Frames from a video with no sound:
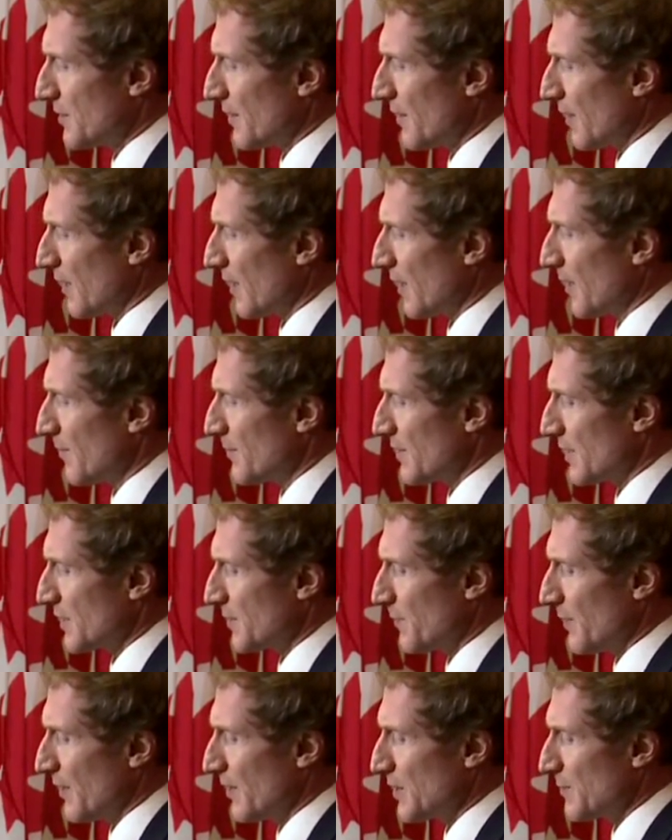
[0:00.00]
twenty
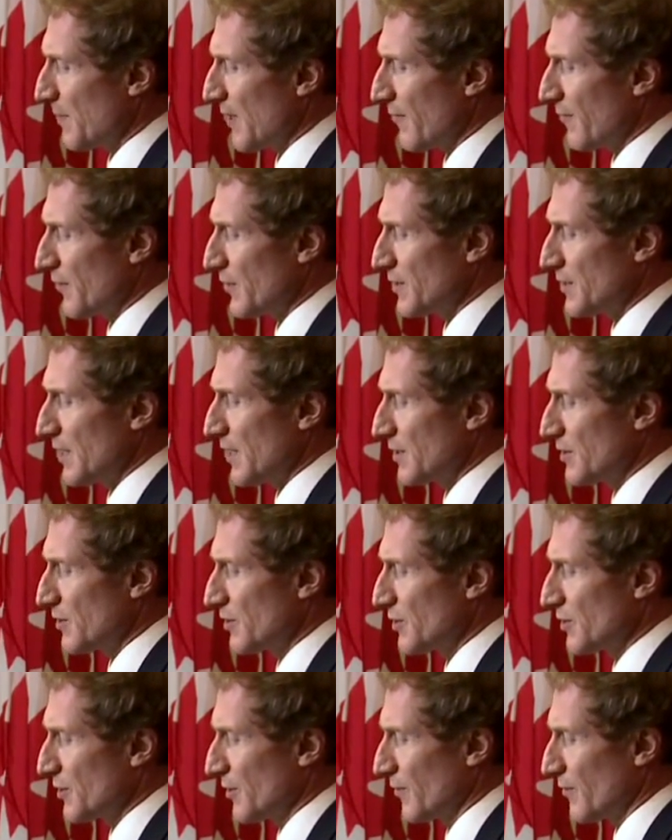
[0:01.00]
billion dollars and
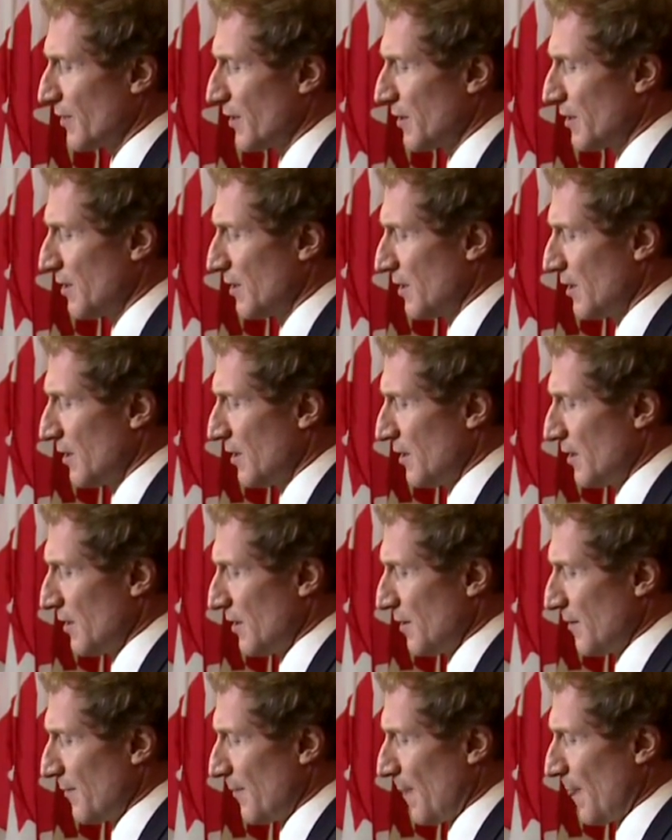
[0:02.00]
included a
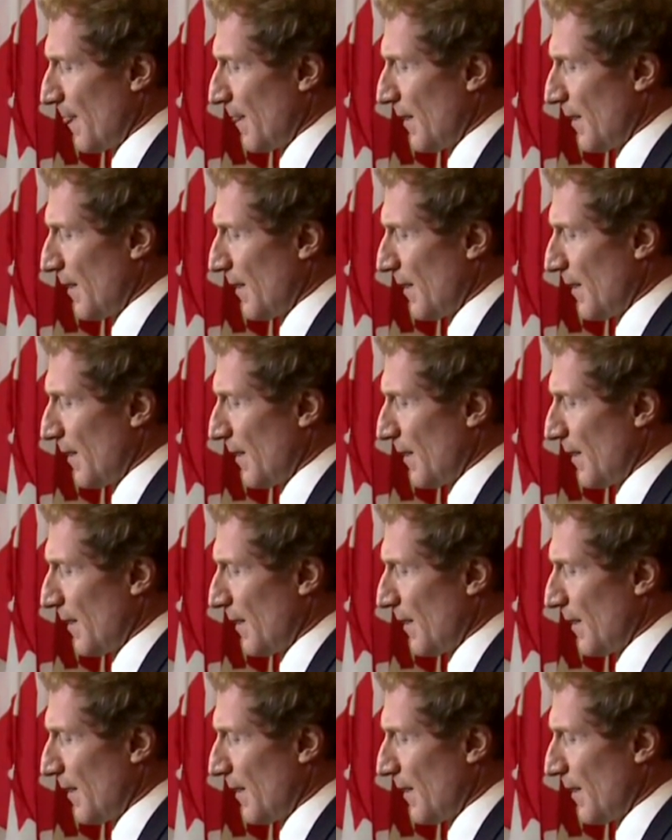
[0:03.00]
lot more